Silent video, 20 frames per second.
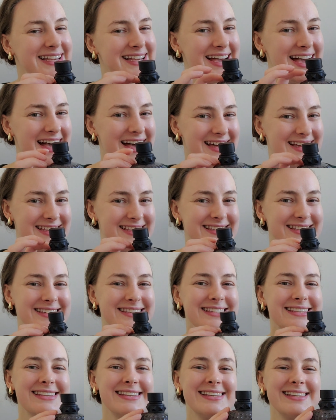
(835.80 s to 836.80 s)
Yes.
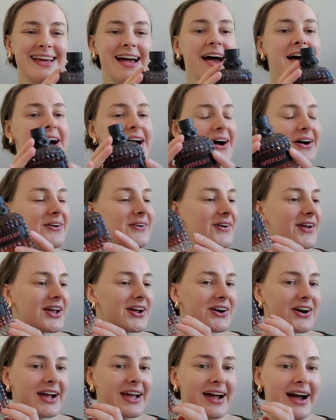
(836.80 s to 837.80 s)

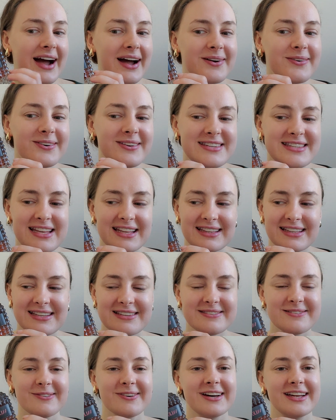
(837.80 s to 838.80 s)
Okay, great. I will set
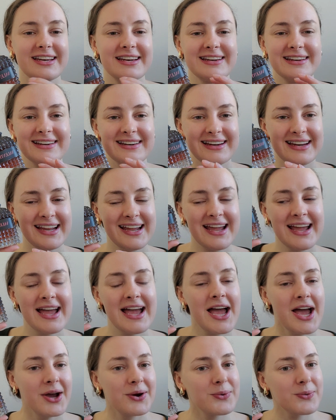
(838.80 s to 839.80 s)
this one.
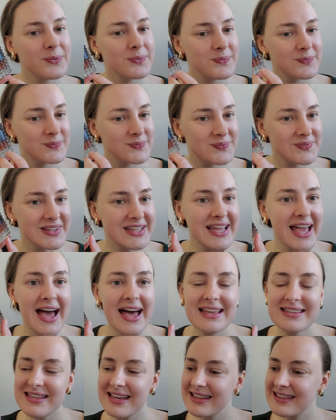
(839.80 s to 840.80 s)

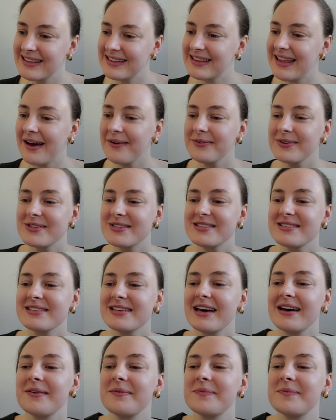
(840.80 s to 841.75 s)
Yes, I think that one's,